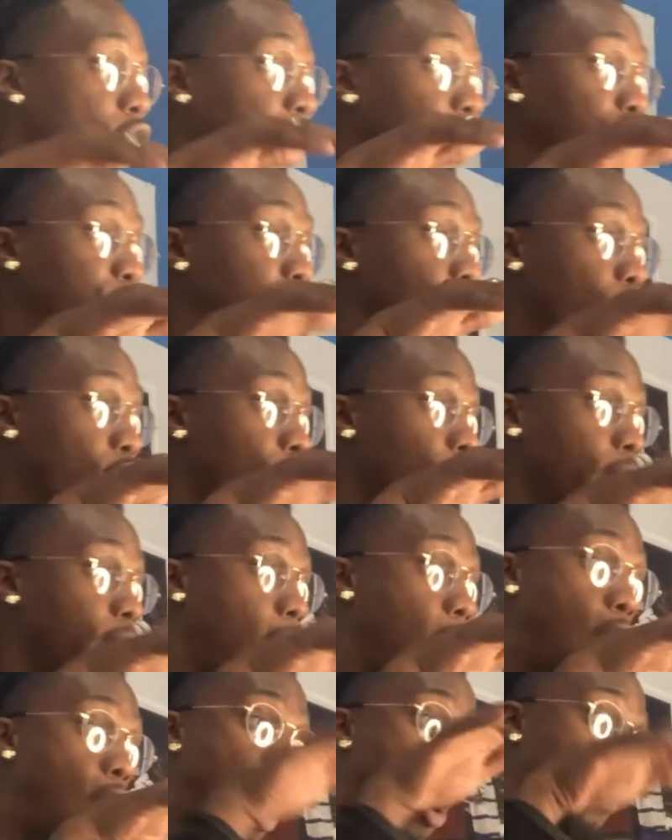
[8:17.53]
your
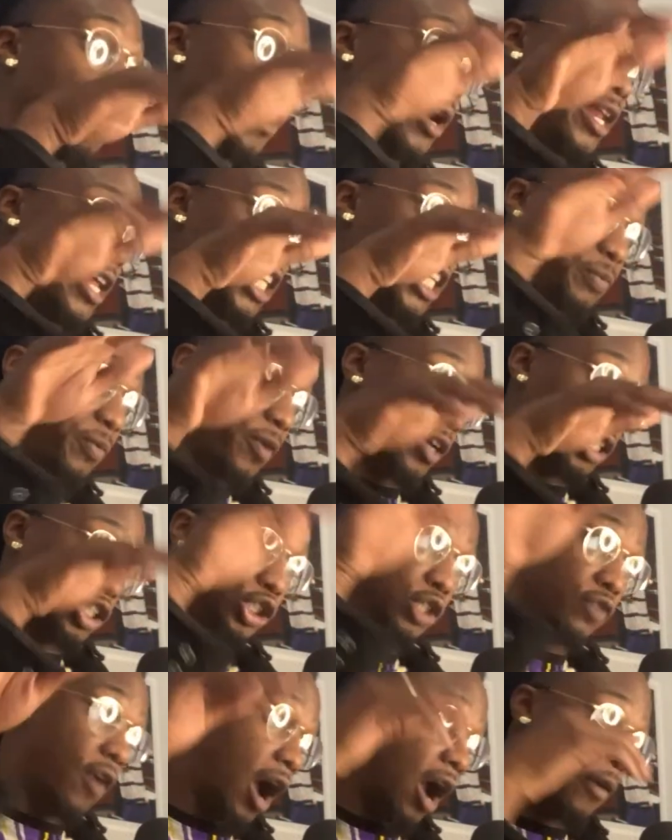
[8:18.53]
already experiences
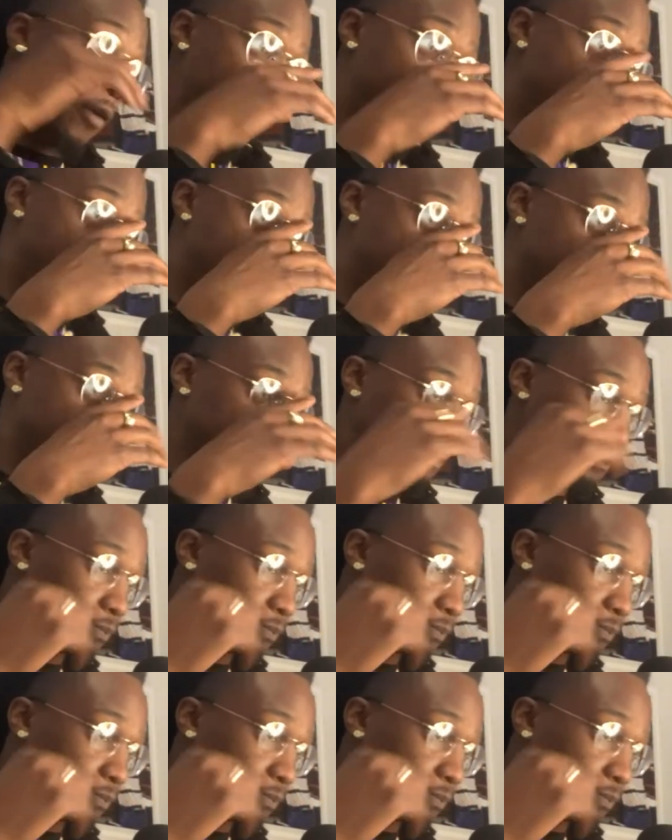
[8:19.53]
you've already had.